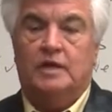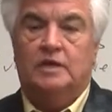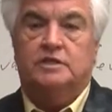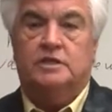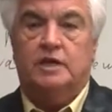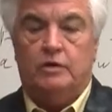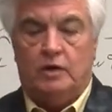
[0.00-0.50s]

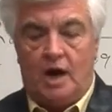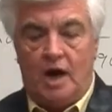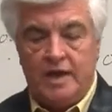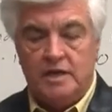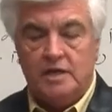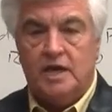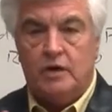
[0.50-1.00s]
So
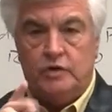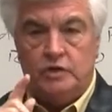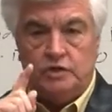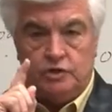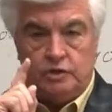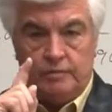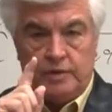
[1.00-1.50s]
I
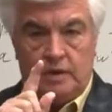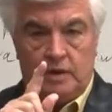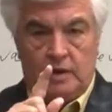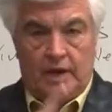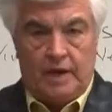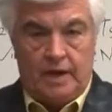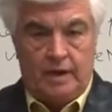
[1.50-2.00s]
encourage you,
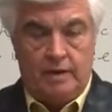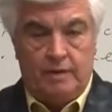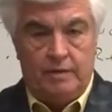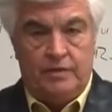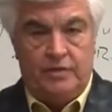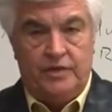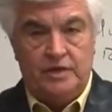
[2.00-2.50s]

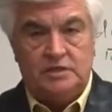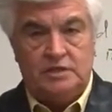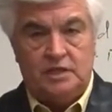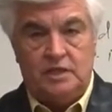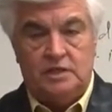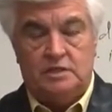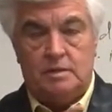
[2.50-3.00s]
this
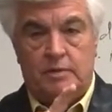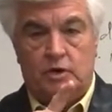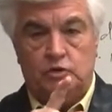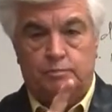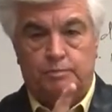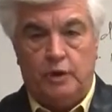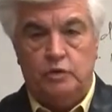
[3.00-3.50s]
is the
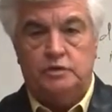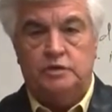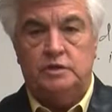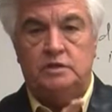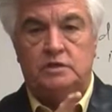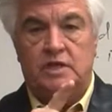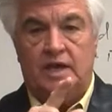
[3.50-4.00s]
most
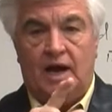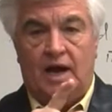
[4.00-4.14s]
potent,